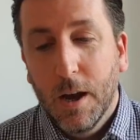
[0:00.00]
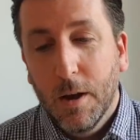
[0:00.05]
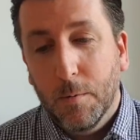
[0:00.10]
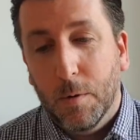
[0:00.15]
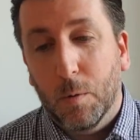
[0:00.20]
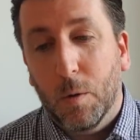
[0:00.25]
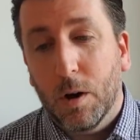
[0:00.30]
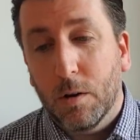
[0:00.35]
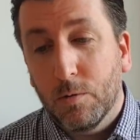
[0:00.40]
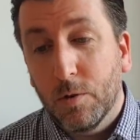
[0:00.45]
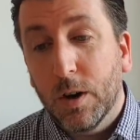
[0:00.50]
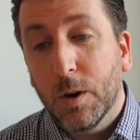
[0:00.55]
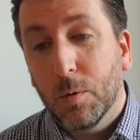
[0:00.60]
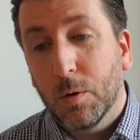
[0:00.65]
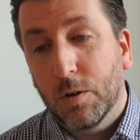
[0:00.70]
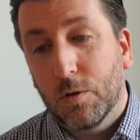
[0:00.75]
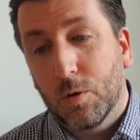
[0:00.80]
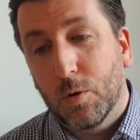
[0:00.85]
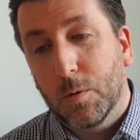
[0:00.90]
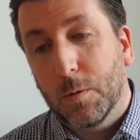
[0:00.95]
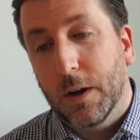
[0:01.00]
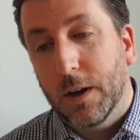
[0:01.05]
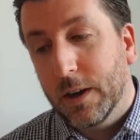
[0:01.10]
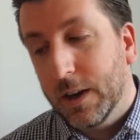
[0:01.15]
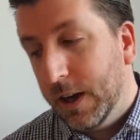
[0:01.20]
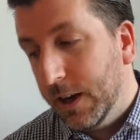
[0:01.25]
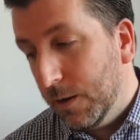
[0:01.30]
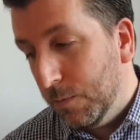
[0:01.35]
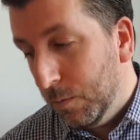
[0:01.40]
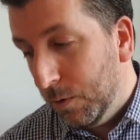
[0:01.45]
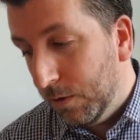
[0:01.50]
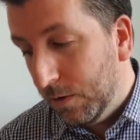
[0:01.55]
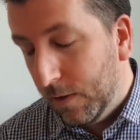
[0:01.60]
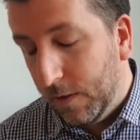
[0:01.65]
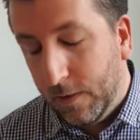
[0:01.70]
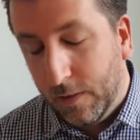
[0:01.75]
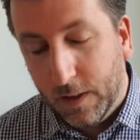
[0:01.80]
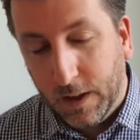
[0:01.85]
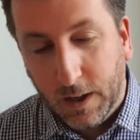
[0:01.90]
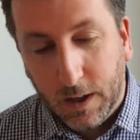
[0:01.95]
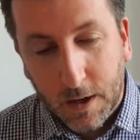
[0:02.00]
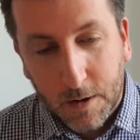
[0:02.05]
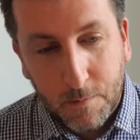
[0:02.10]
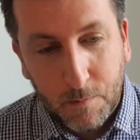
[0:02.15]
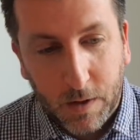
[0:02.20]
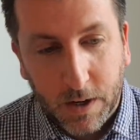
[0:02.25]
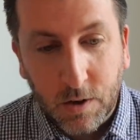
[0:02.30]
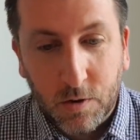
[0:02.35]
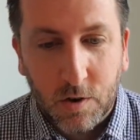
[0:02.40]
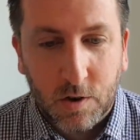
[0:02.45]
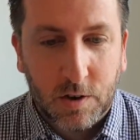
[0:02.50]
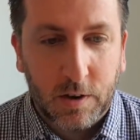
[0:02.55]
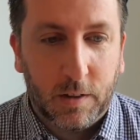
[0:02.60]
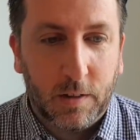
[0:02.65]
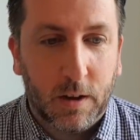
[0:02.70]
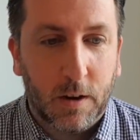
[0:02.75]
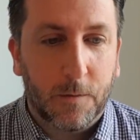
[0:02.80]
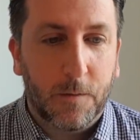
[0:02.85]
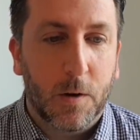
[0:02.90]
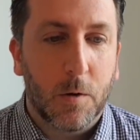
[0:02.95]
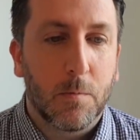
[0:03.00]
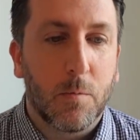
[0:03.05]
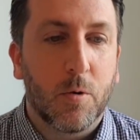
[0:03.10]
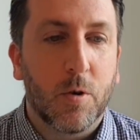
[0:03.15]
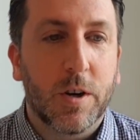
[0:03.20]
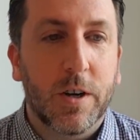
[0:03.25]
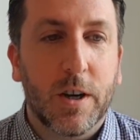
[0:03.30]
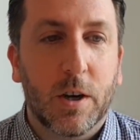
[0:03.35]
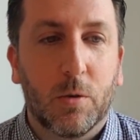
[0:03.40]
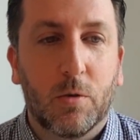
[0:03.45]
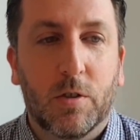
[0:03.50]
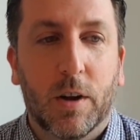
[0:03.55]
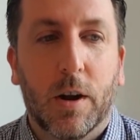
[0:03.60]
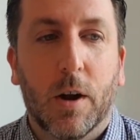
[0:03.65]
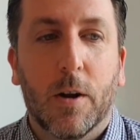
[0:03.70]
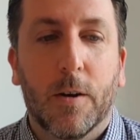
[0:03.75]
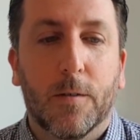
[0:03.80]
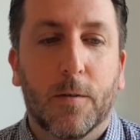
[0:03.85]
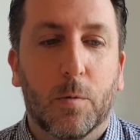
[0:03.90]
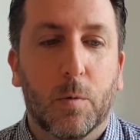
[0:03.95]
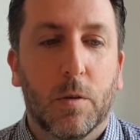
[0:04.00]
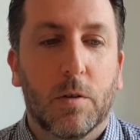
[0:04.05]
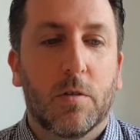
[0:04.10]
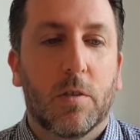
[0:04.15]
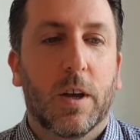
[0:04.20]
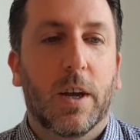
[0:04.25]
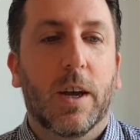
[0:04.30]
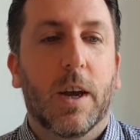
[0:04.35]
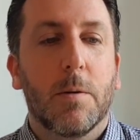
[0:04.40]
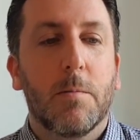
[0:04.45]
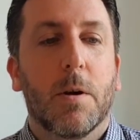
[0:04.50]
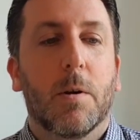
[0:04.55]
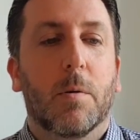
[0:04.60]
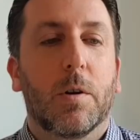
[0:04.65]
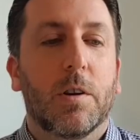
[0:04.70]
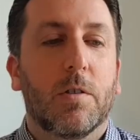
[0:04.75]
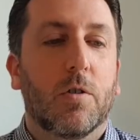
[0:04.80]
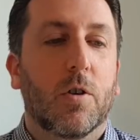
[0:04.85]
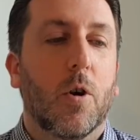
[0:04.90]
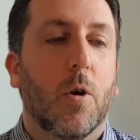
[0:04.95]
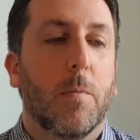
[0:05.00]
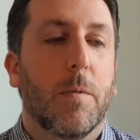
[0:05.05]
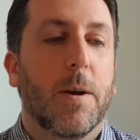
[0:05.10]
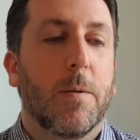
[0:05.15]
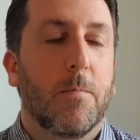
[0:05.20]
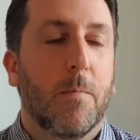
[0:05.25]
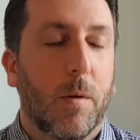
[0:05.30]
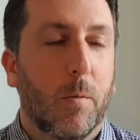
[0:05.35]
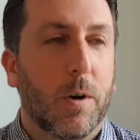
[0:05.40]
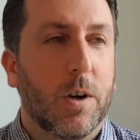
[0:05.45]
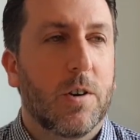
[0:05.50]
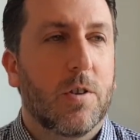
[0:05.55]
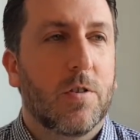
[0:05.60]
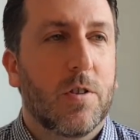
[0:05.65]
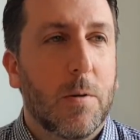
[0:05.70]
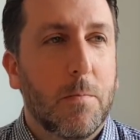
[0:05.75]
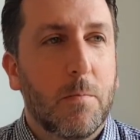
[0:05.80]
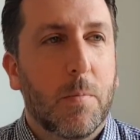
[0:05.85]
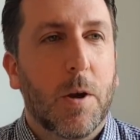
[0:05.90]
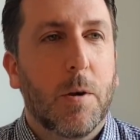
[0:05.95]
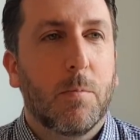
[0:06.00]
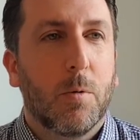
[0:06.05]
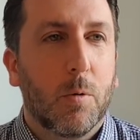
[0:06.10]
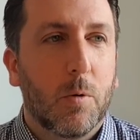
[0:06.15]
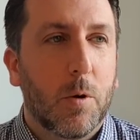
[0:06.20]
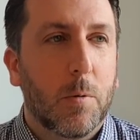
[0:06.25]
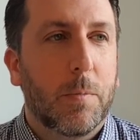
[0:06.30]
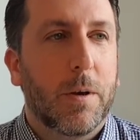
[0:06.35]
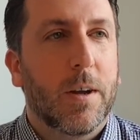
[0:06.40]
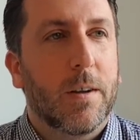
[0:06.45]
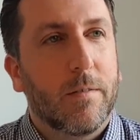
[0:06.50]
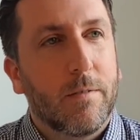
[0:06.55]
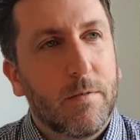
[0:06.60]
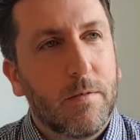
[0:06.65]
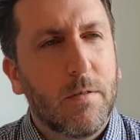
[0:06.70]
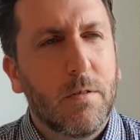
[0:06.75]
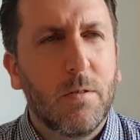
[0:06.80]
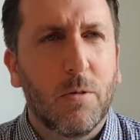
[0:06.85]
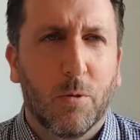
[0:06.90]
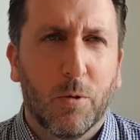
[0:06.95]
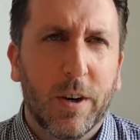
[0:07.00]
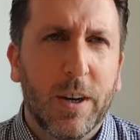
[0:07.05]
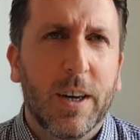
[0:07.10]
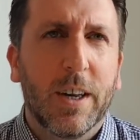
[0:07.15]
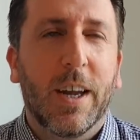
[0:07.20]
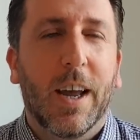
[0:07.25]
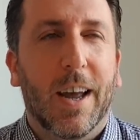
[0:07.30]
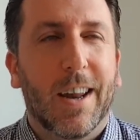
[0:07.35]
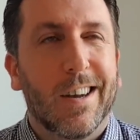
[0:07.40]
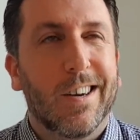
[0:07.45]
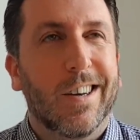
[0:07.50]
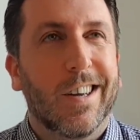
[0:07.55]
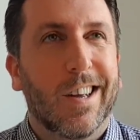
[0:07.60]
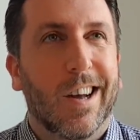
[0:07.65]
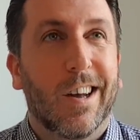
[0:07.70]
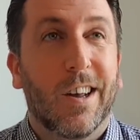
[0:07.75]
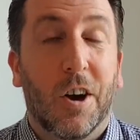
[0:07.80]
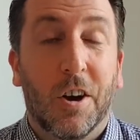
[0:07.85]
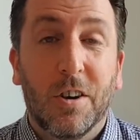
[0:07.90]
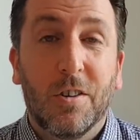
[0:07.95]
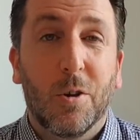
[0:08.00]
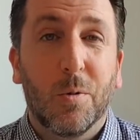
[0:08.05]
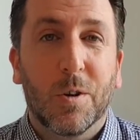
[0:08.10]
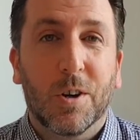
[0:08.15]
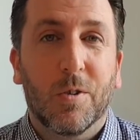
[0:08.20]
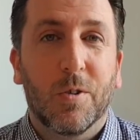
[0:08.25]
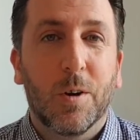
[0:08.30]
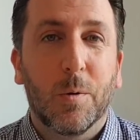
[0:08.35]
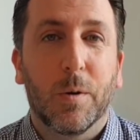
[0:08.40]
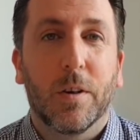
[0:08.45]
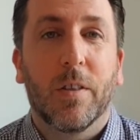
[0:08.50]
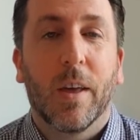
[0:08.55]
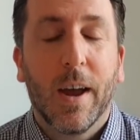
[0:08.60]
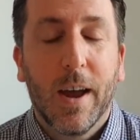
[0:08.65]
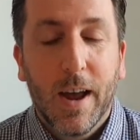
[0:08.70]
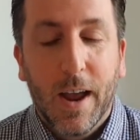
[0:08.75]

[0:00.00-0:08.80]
But what I really want to talk about Kane with, the interesting thing I felt Mourinho said afterwards, he came out with this comment, which some people were a bit, ooh, really? And I do agree with.